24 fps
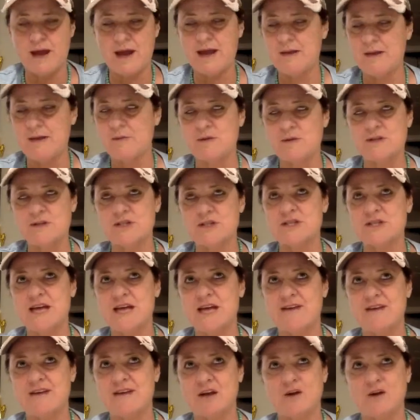I was just
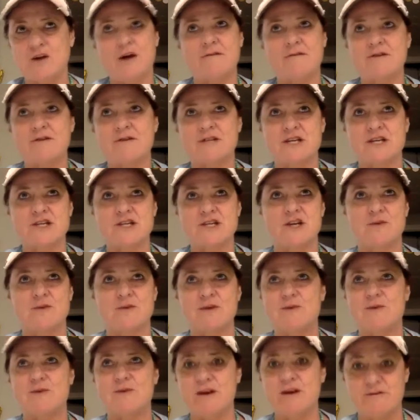having a conversation
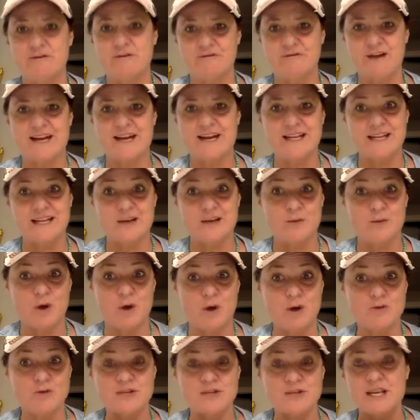with my good friend Lynn
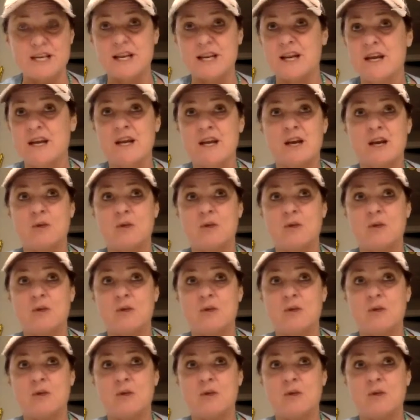Rose, and